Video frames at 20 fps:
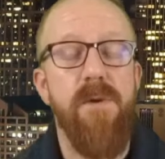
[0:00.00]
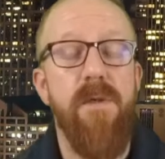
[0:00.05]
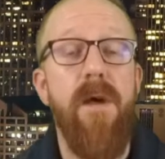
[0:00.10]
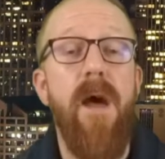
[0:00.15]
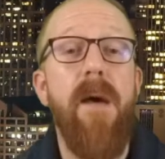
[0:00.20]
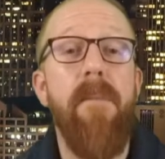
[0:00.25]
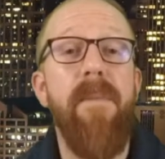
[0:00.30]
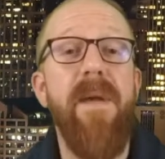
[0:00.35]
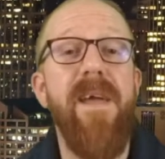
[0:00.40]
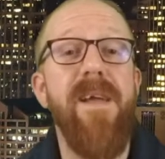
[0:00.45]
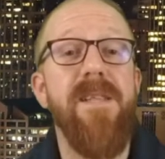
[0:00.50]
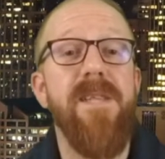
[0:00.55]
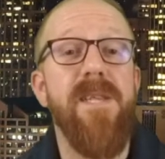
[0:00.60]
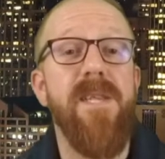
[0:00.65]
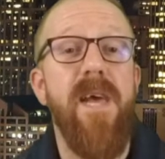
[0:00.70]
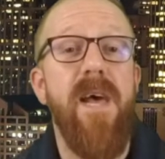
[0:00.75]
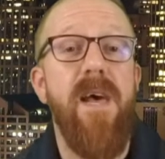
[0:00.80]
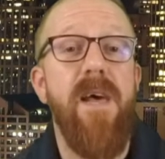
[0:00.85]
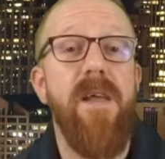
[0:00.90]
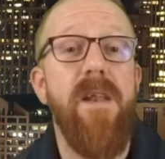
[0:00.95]
So that being
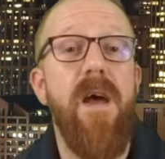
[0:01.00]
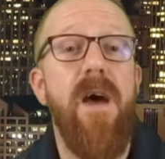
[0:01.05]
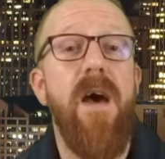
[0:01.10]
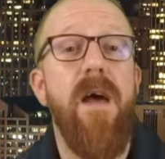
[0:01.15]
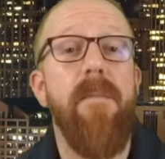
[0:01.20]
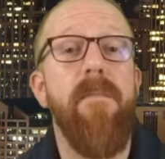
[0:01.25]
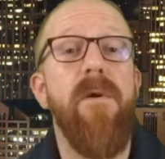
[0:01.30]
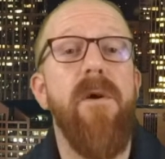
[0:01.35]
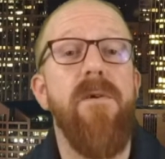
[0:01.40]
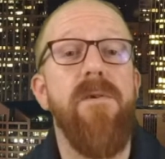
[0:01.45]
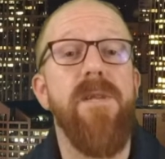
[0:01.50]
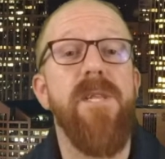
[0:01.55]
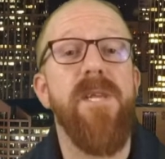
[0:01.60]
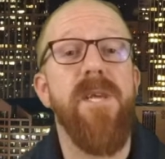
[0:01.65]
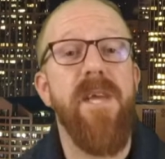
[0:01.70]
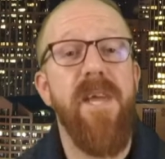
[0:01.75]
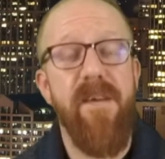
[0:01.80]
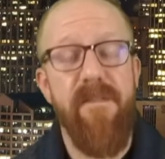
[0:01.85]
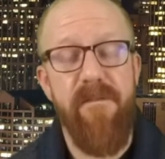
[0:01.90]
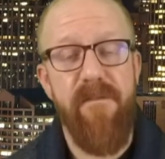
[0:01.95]
said, I'm going
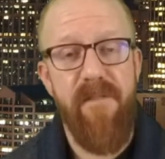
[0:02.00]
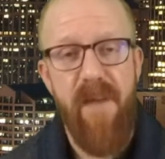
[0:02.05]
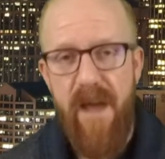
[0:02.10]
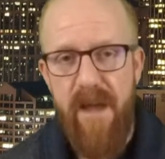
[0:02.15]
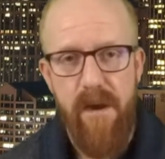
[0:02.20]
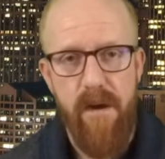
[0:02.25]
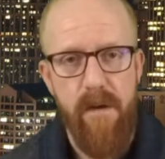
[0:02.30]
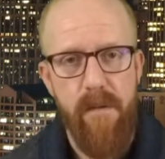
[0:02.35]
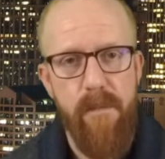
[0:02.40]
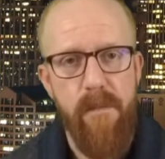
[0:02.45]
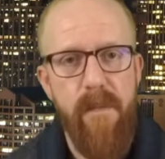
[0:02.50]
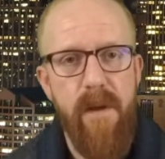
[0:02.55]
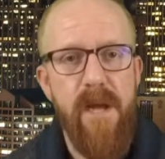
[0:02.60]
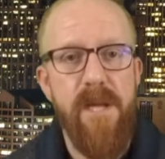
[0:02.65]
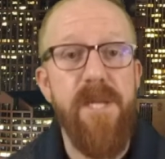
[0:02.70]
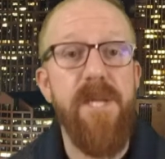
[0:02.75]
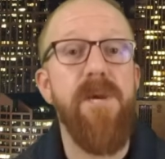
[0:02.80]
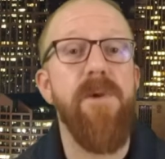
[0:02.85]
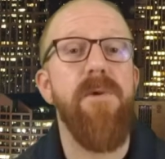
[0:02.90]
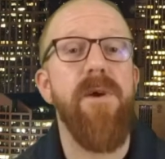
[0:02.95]
to give Venom
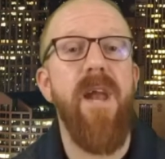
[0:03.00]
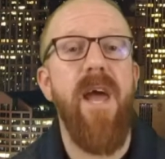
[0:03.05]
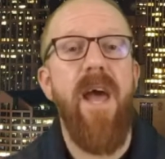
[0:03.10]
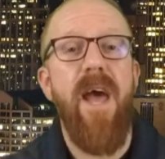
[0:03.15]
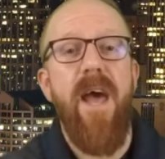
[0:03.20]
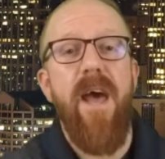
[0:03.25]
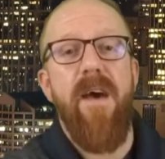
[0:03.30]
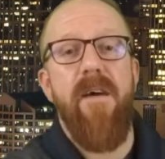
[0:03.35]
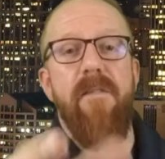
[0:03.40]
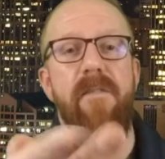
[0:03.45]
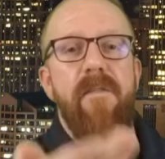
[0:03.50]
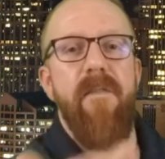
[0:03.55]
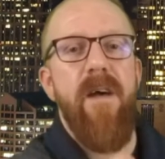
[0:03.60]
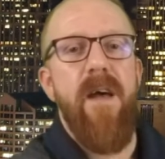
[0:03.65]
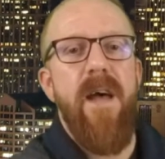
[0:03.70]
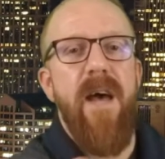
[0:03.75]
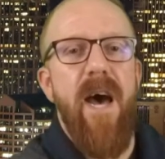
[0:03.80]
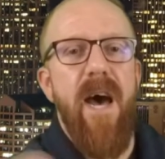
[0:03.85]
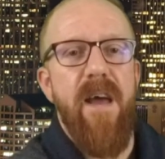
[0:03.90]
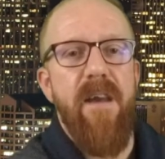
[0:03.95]
a two and a half
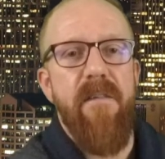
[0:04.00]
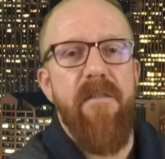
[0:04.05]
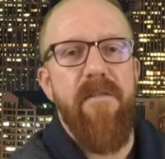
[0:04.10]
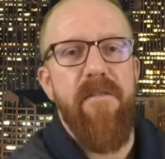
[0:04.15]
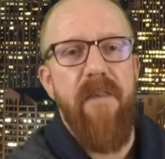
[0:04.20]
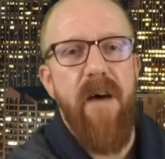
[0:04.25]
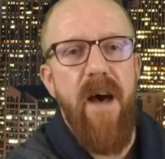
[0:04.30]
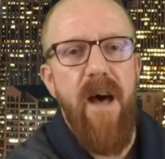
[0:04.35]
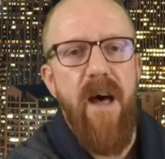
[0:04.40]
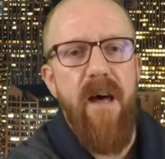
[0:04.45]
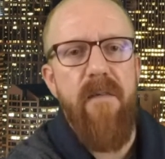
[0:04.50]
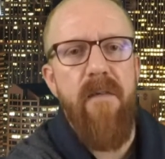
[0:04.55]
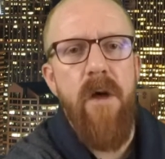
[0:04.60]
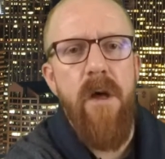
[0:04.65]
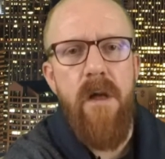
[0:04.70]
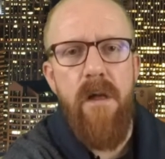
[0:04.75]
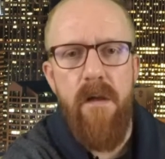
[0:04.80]
out of five